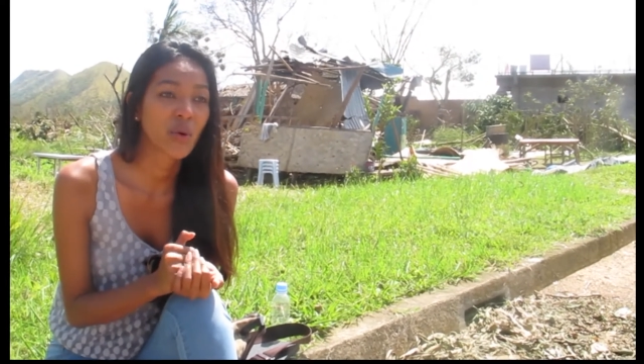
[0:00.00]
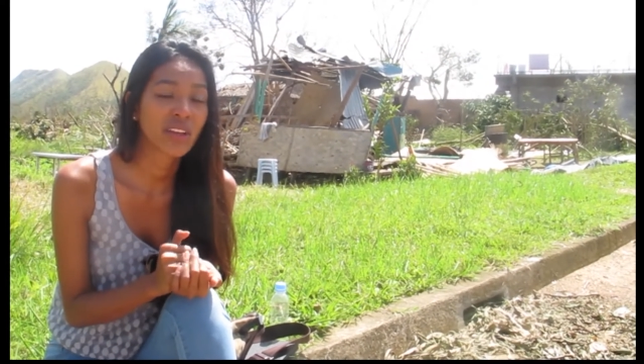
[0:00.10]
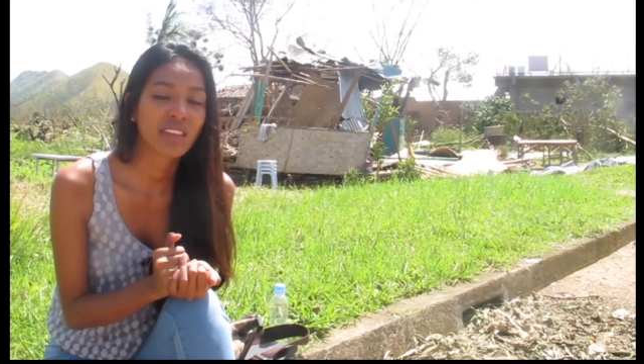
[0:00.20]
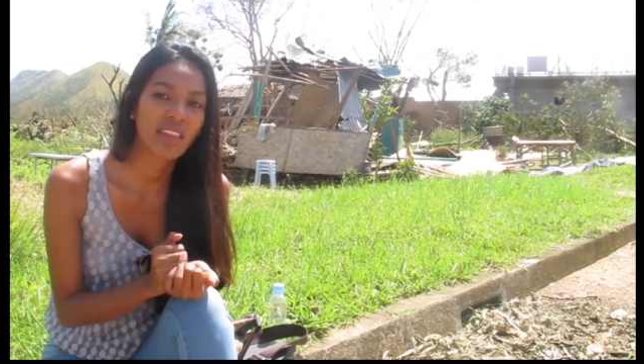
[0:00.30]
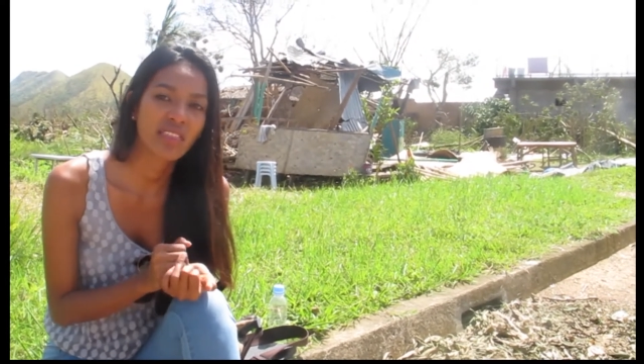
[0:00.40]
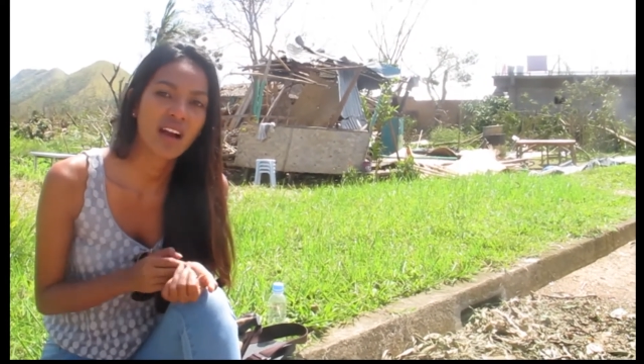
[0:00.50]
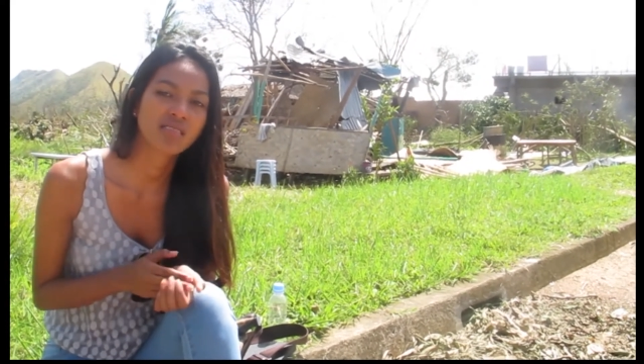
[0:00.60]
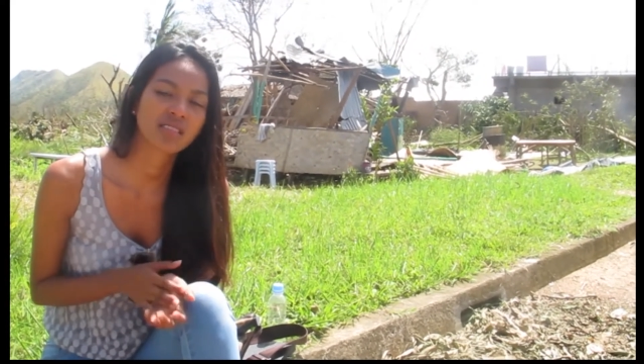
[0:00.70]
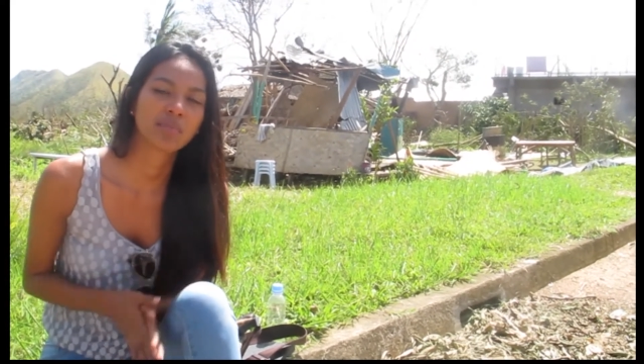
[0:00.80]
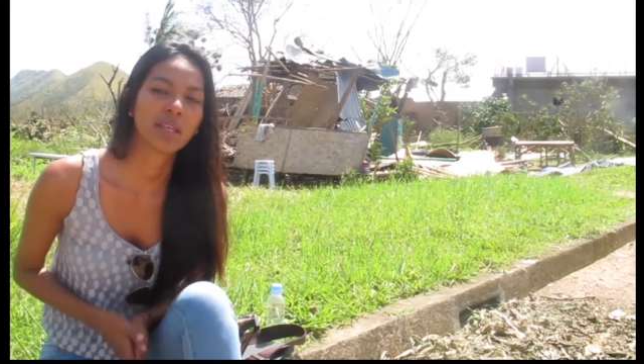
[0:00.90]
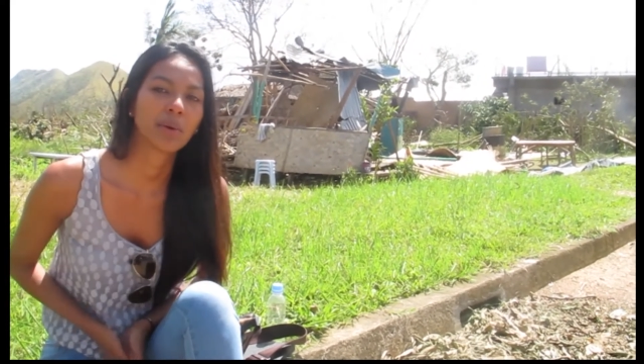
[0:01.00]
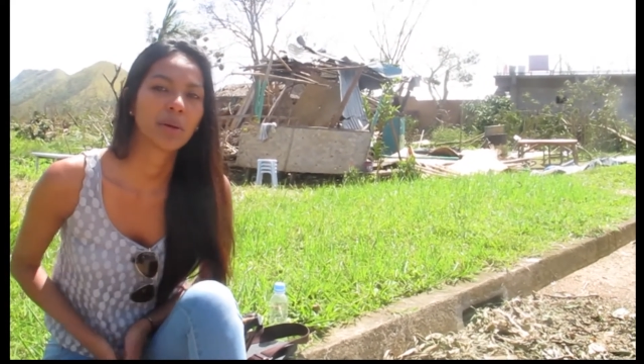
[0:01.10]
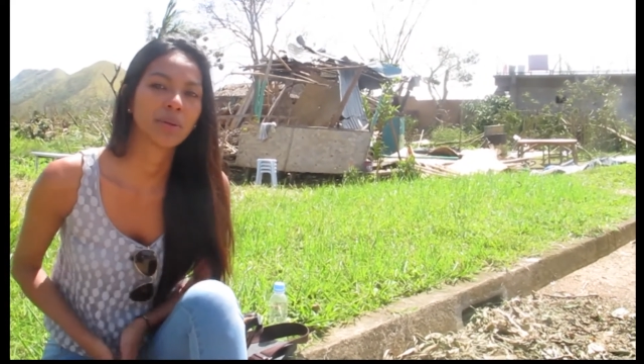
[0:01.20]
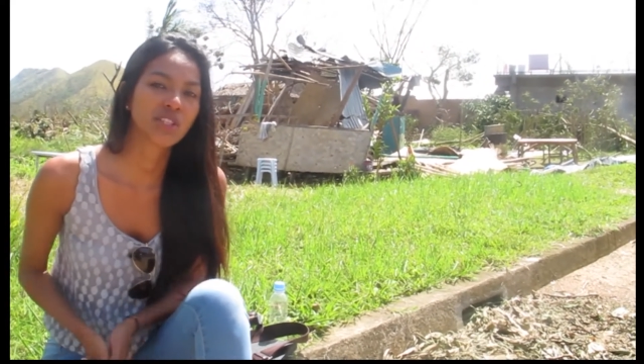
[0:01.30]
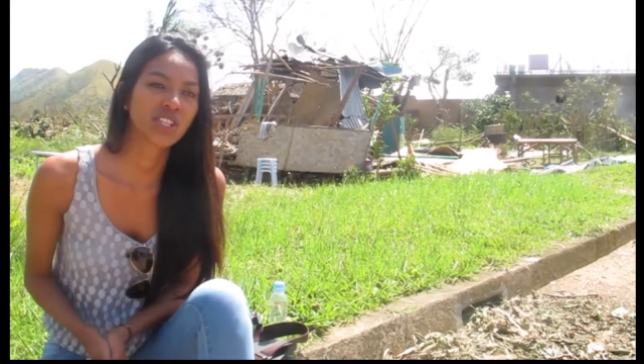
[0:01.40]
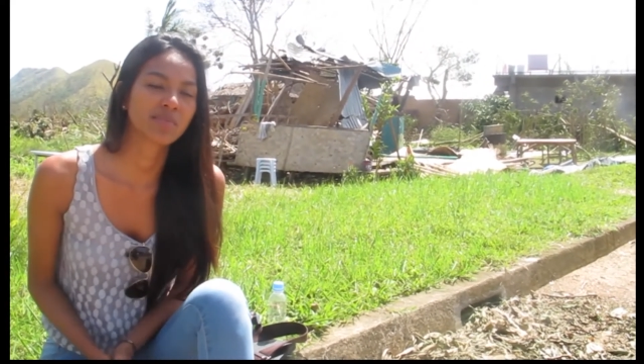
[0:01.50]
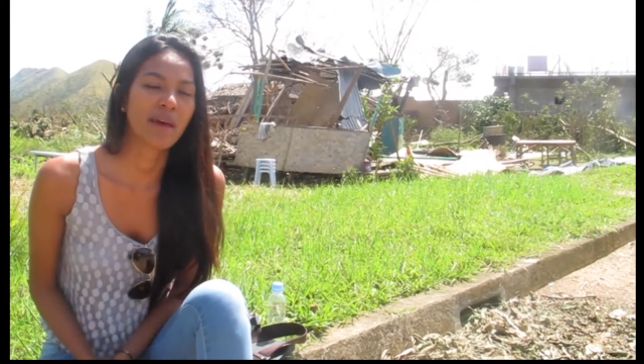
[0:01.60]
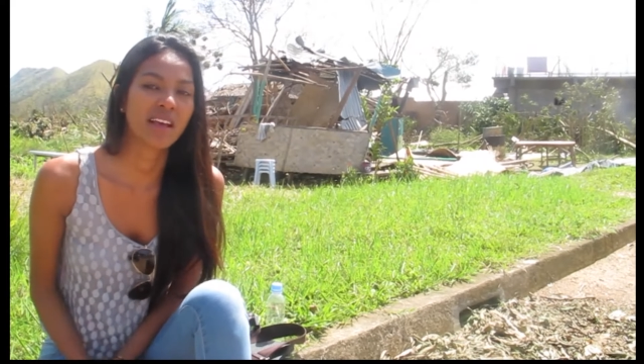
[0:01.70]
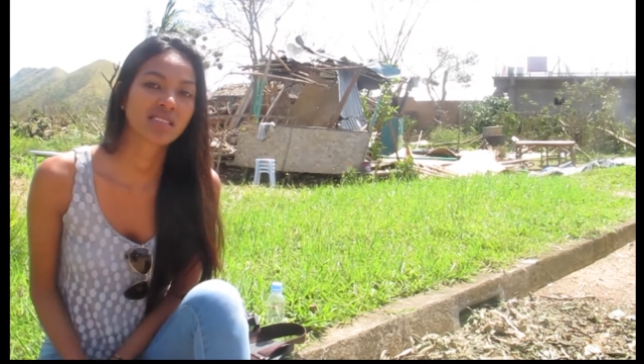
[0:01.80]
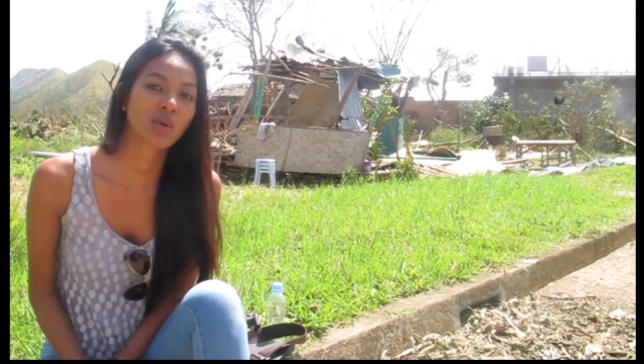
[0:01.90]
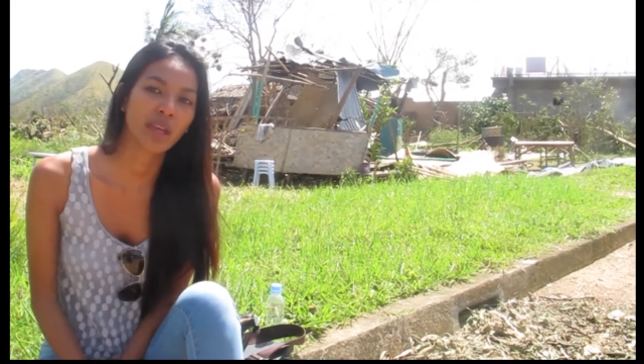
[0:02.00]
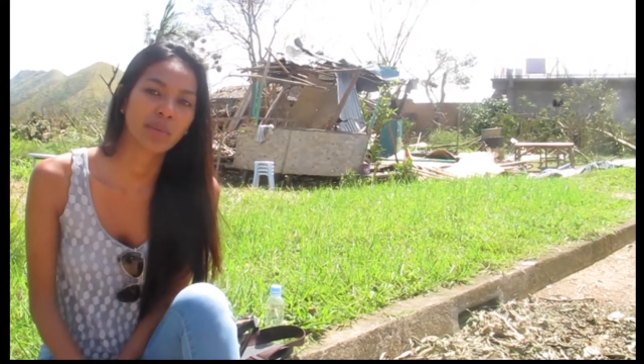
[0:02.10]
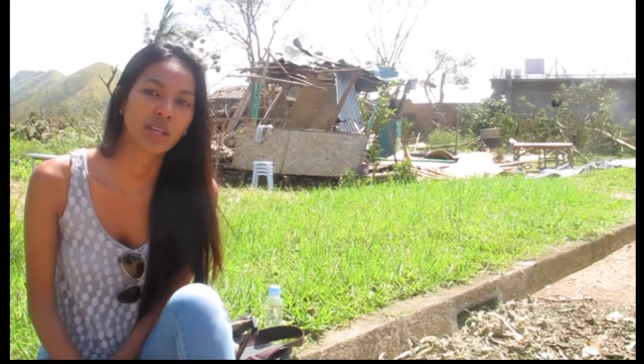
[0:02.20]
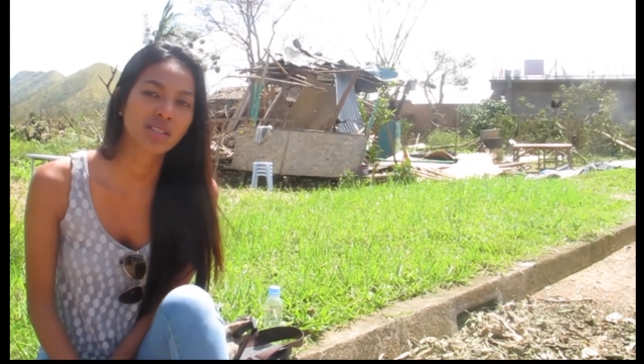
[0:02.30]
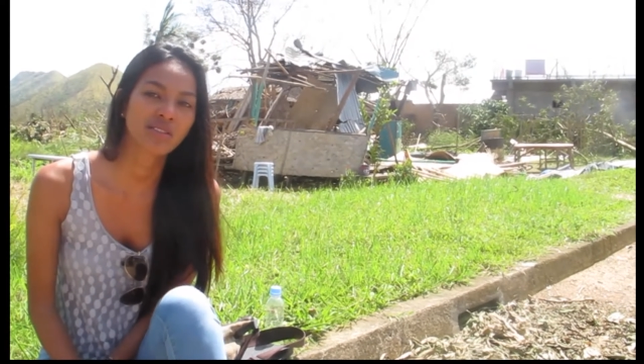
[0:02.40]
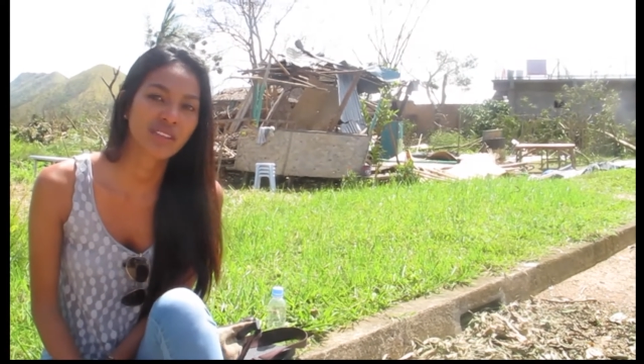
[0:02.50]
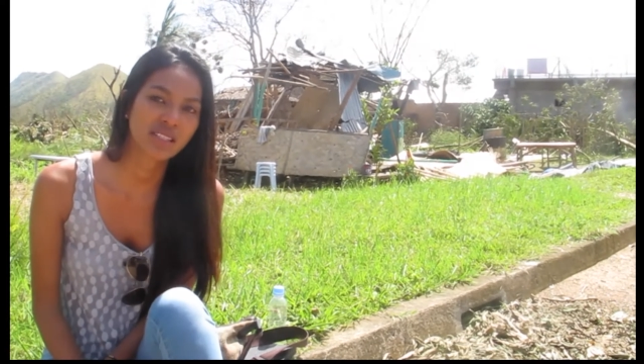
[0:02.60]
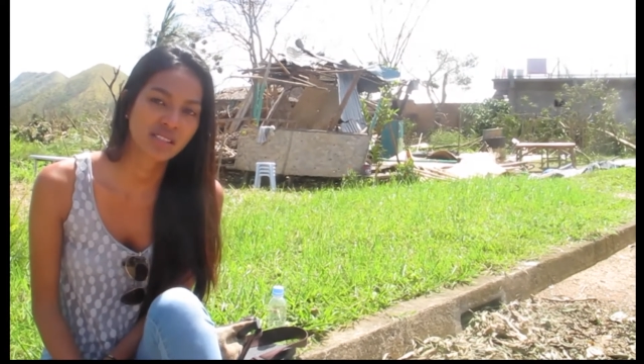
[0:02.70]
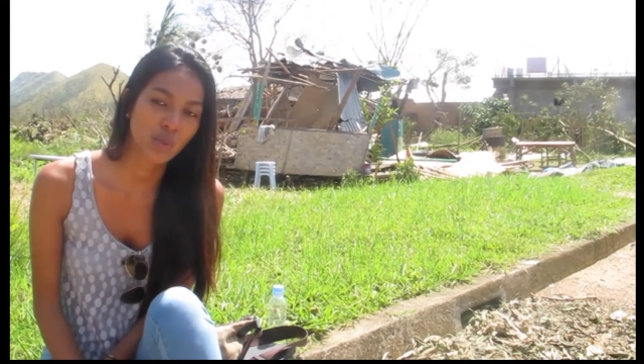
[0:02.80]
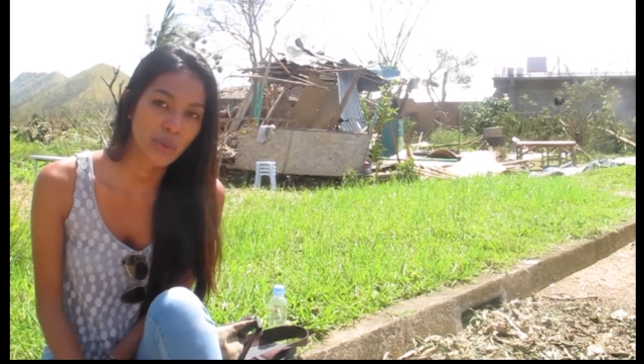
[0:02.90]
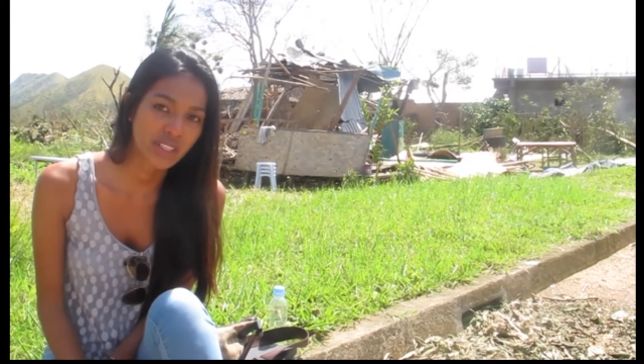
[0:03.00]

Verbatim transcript: more than 10,000 people which just passed away because of this super